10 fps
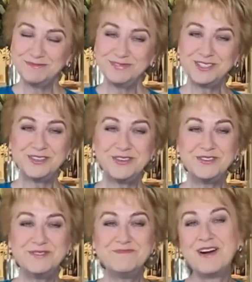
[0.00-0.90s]

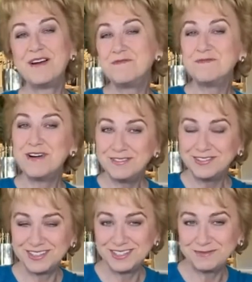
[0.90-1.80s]
to my
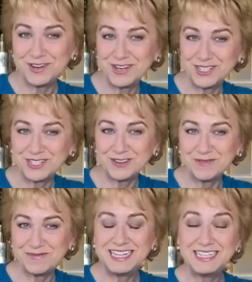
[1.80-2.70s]
wellness
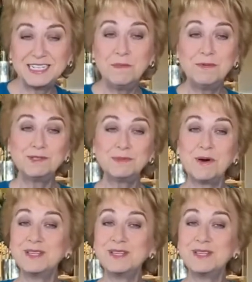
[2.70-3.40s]
workshop in Temple Spa.